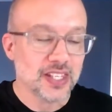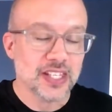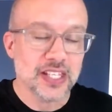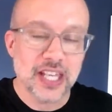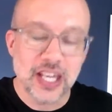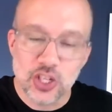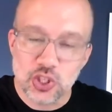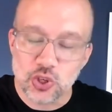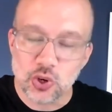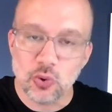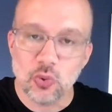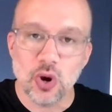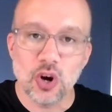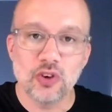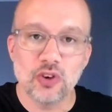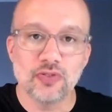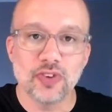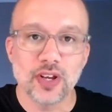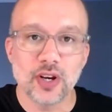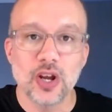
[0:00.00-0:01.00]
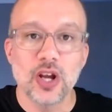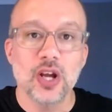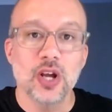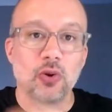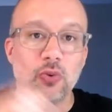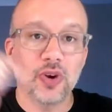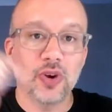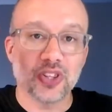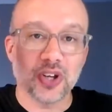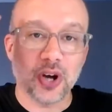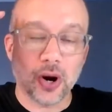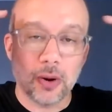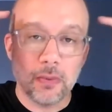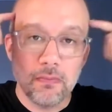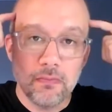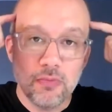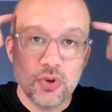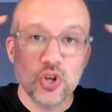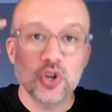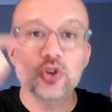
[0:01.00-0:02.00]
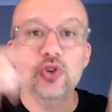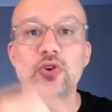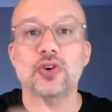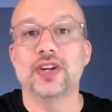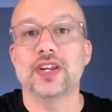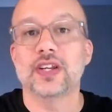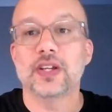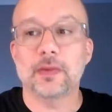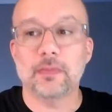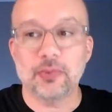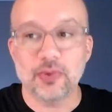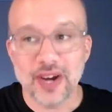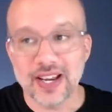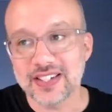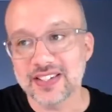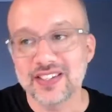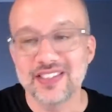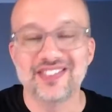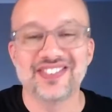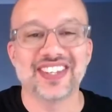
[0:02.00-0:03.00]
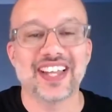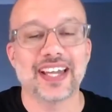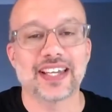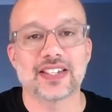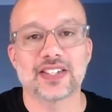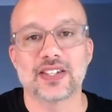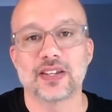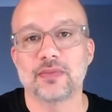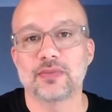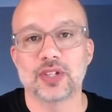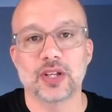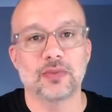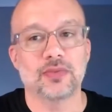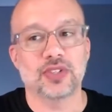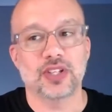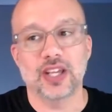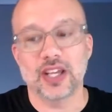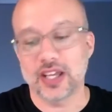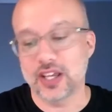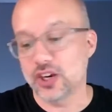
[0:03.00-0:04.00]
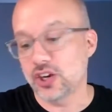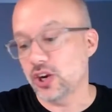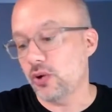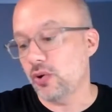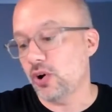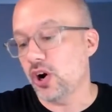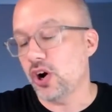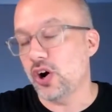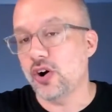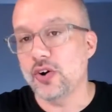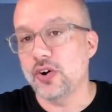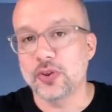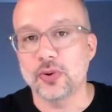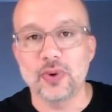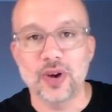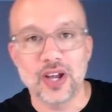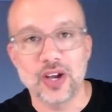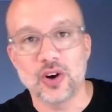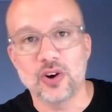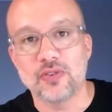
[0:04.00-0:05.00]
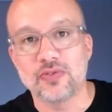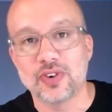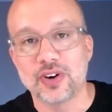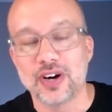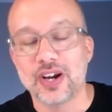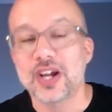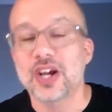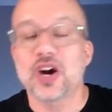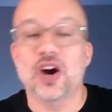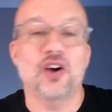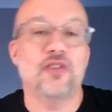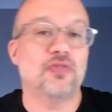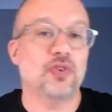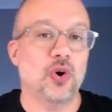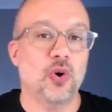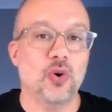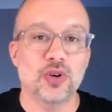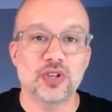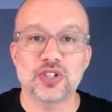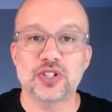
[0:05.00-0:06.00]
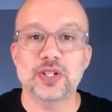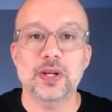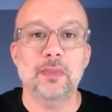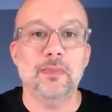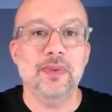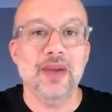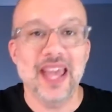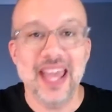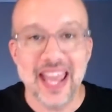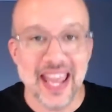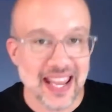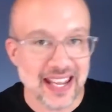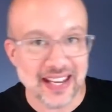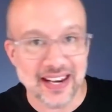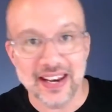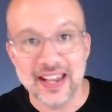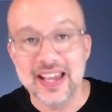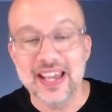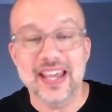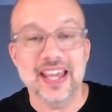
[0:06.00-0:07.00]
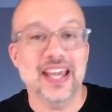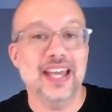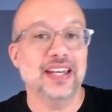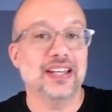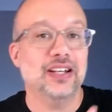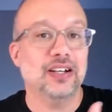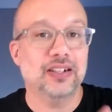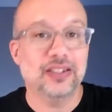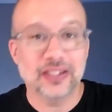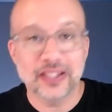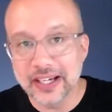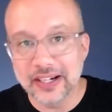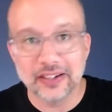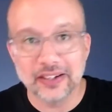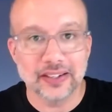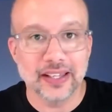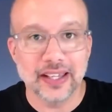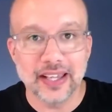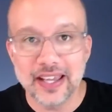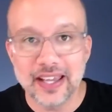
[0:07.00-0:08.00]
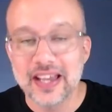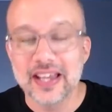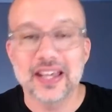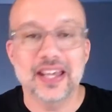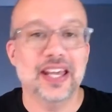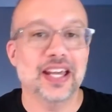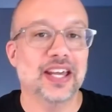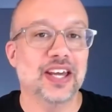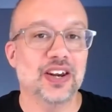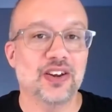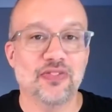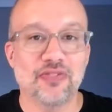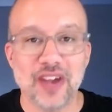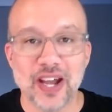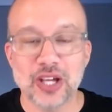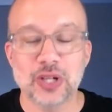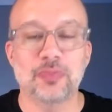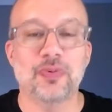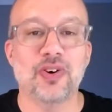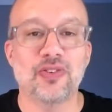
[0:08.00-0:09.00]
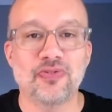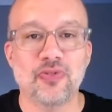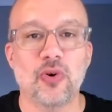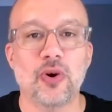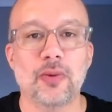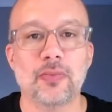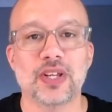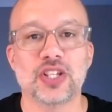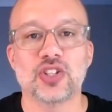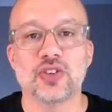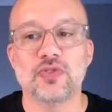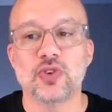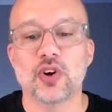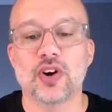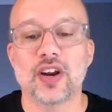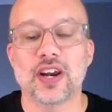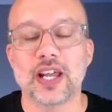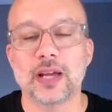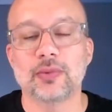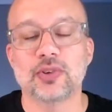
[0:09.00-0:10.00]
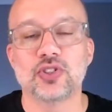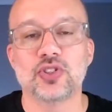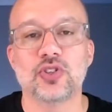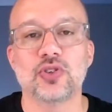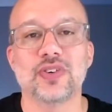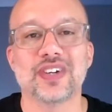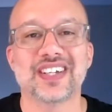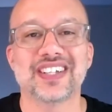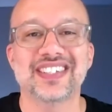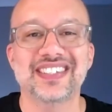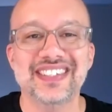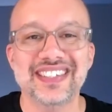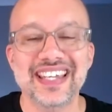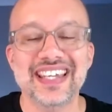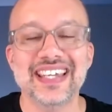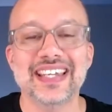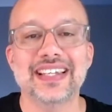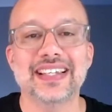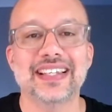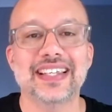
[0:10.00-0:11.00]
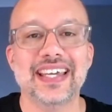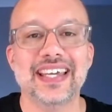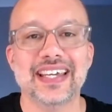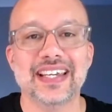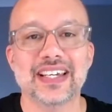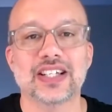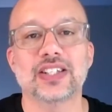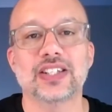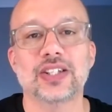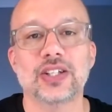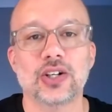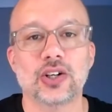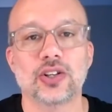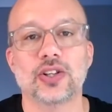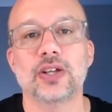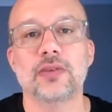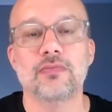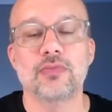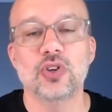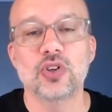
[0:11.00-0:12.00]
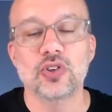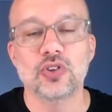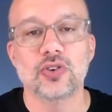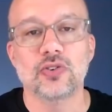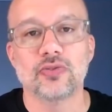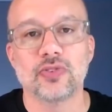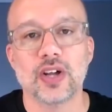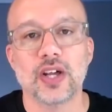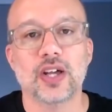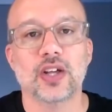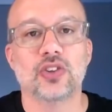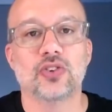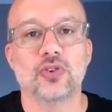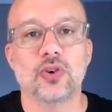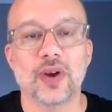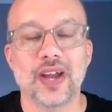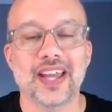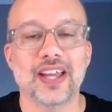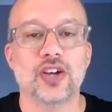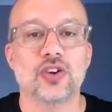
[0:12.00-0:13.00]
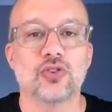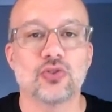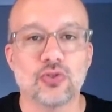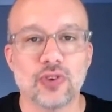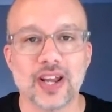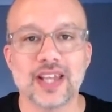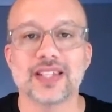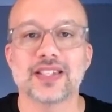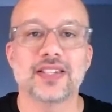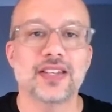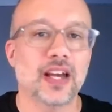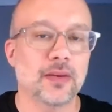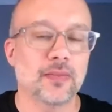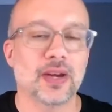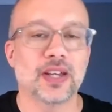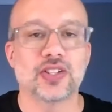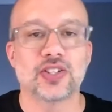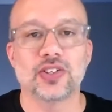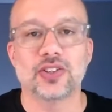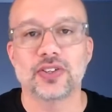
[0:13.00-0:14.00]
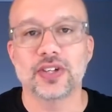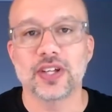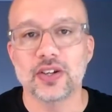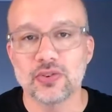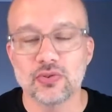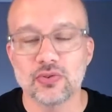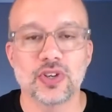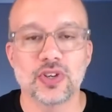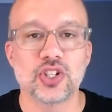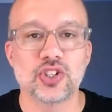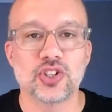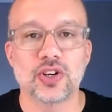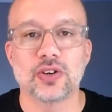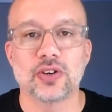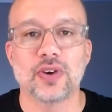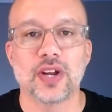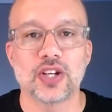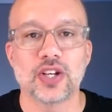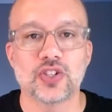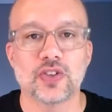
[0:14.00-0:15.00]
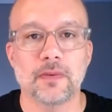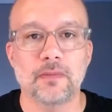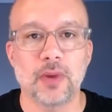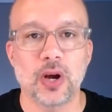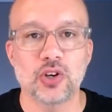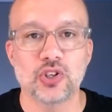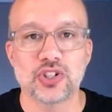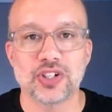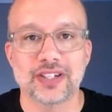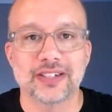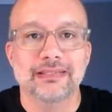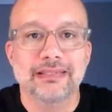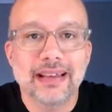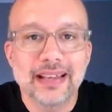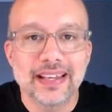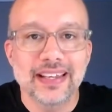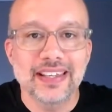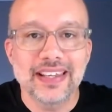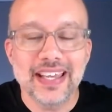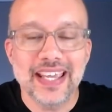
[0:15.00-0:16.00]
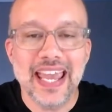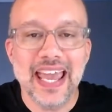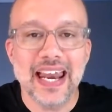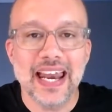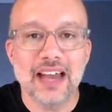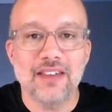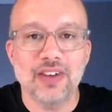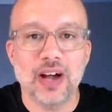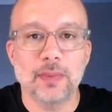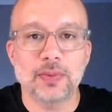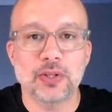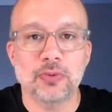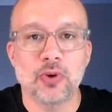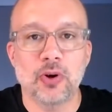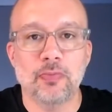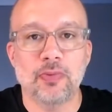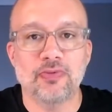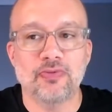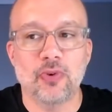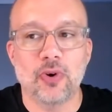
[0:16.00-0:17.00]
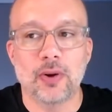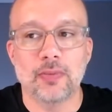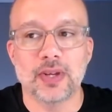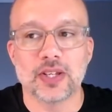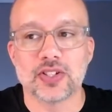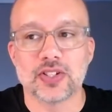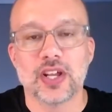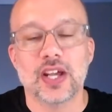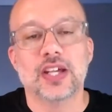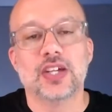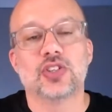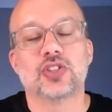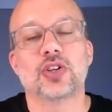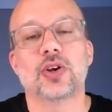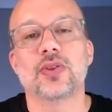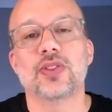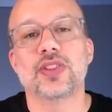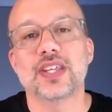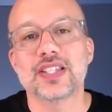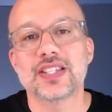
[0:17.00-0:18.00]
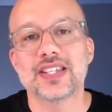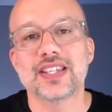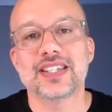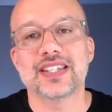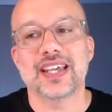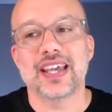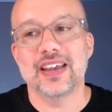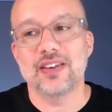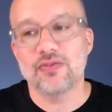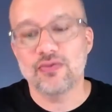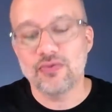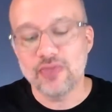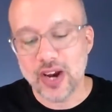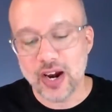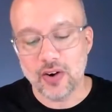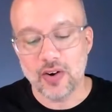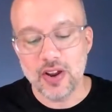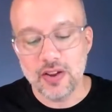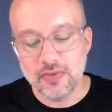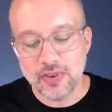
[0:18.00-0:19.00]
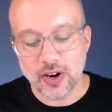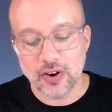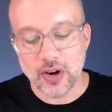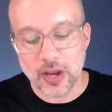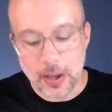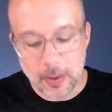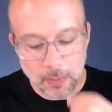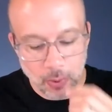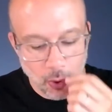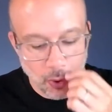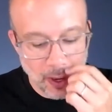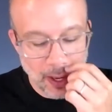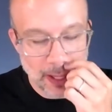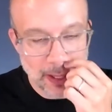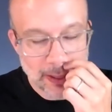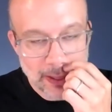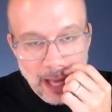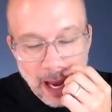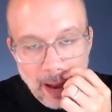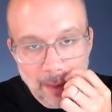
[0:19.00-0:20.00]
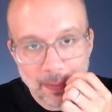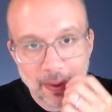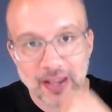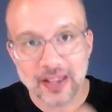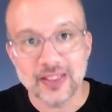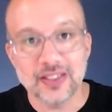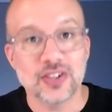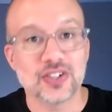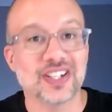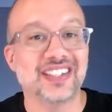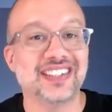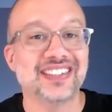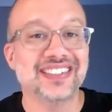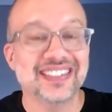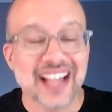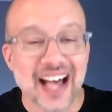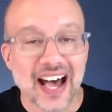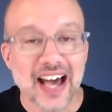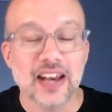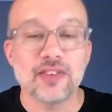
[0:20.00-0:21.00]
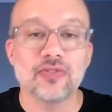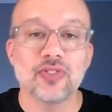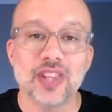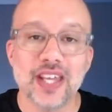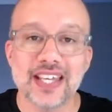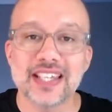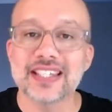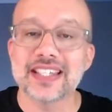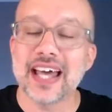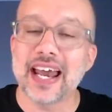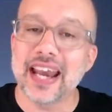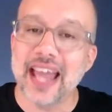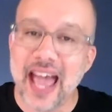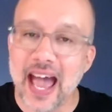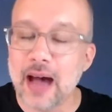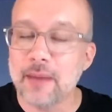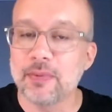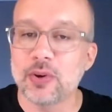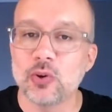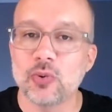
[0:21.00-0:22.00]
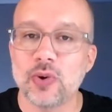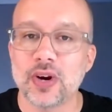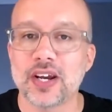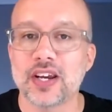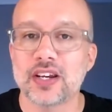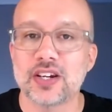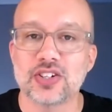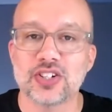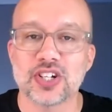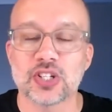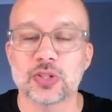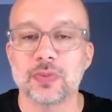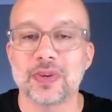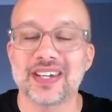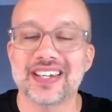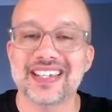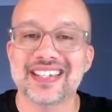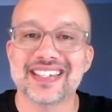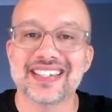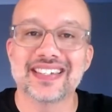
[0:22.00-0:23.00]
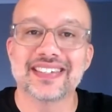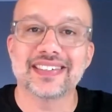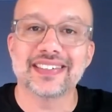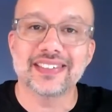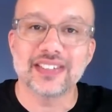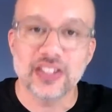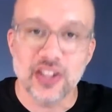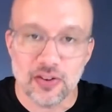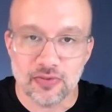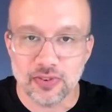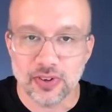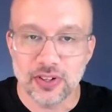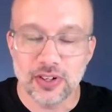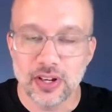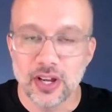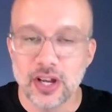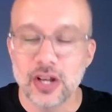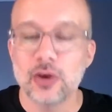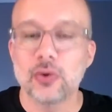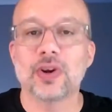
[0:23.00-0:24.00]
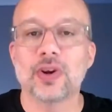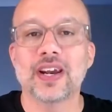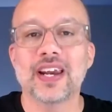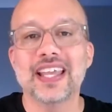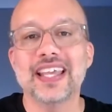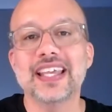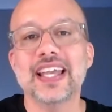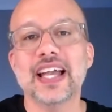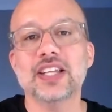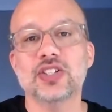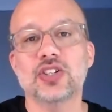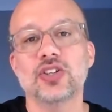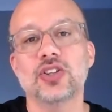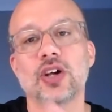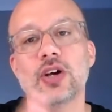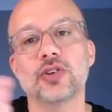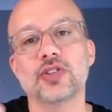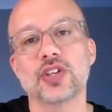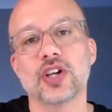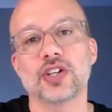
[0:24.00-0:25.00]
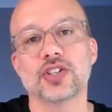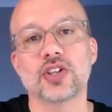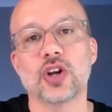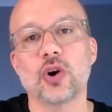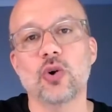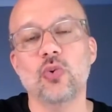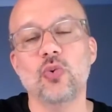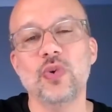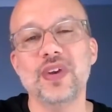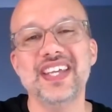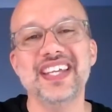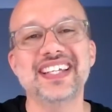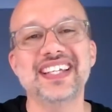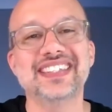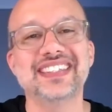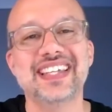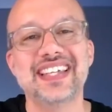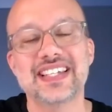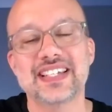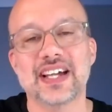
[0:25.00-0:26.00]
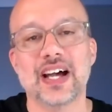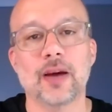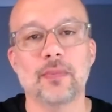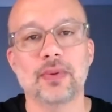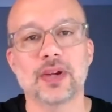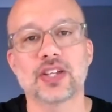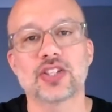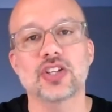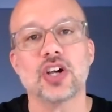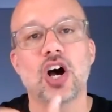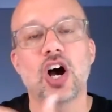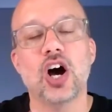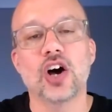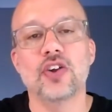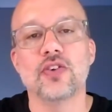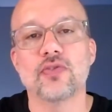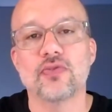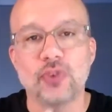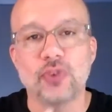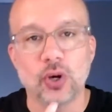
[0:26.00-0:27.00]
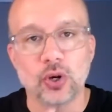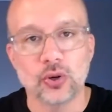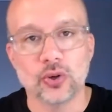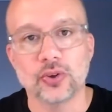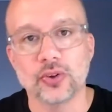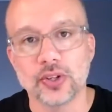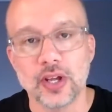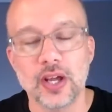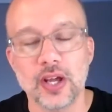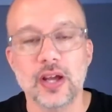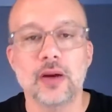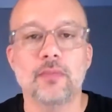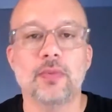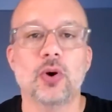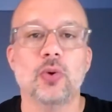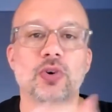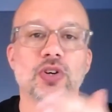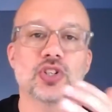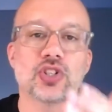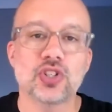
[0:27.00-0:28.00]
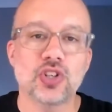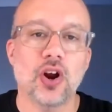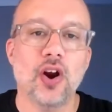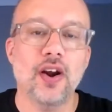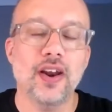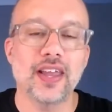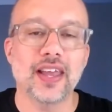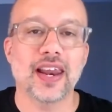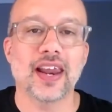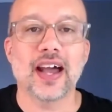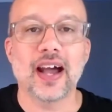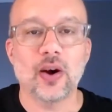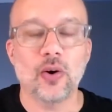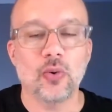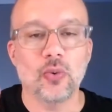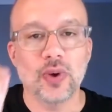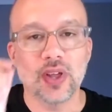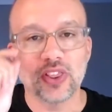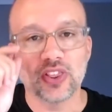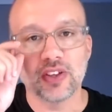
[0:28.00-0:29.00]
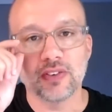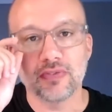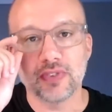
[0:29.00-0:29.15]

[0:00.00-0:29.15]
interwoven with our mood and depressive-like symptoms. It can go all the way over, of course, to pain. And clearly, it can affect performance. If you're not able to cleanly and clearly move through a great segmental and regional range of motion, you can't have optimal performance. So this is a very, very important topic. There's a lot of things that happen when an adjustment is delivered. We're going to get to those as our weekly topics unfold, but we're starting it out with the